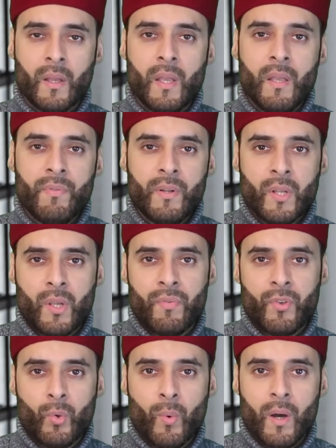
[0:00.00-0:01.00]
Even
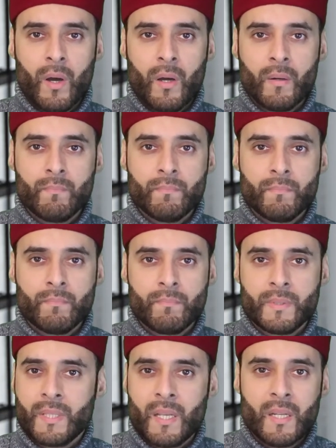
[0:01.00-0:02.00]
if you are,
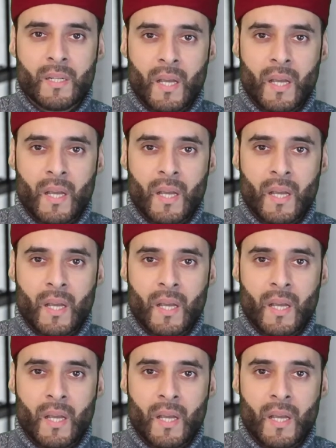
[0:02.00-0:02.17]
say,